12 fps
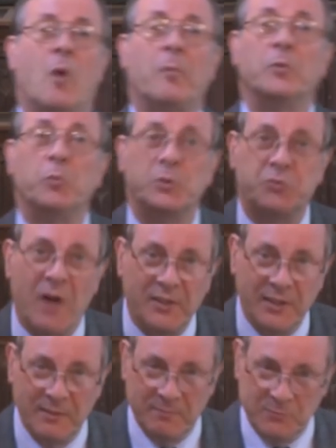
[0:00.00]
Rommen was
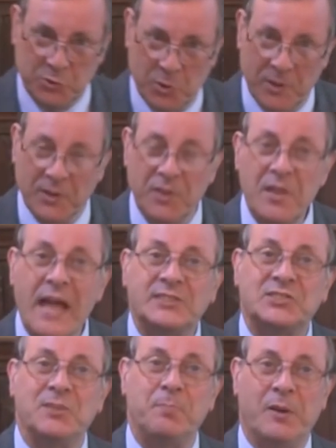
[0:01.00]
writing during the
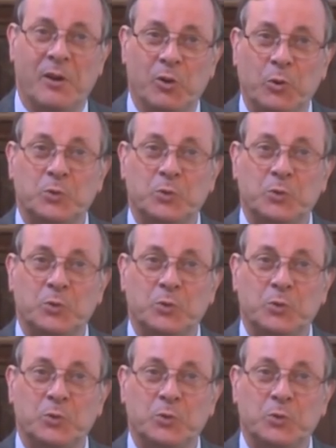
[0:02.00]
Nazi period,